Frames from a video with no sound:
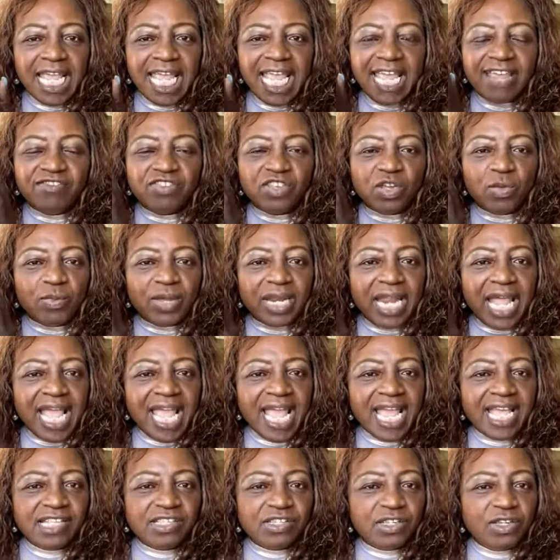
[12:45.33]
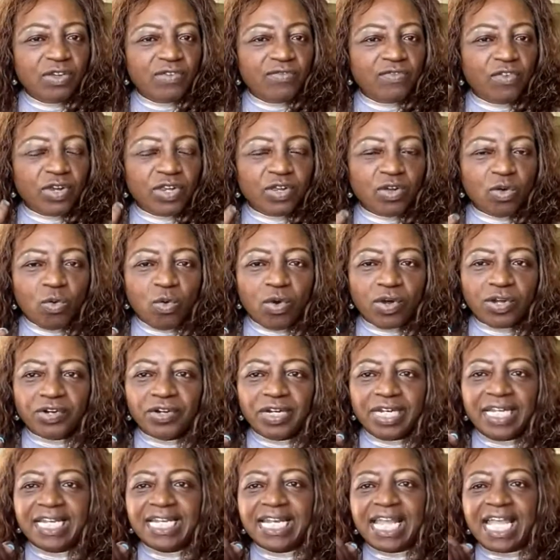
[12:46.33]
If someone asks you for your
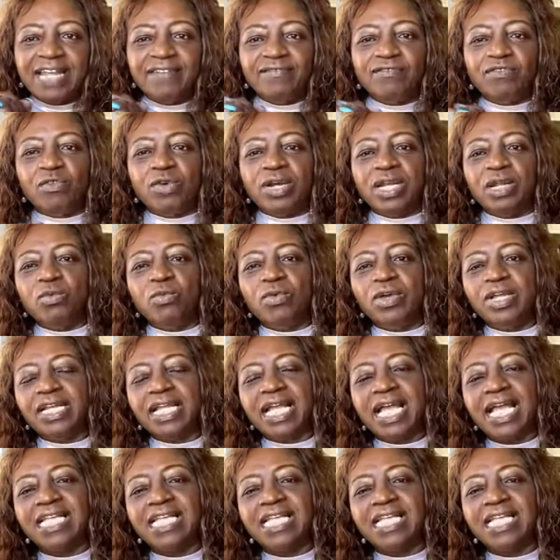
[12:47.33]
quarterly 941,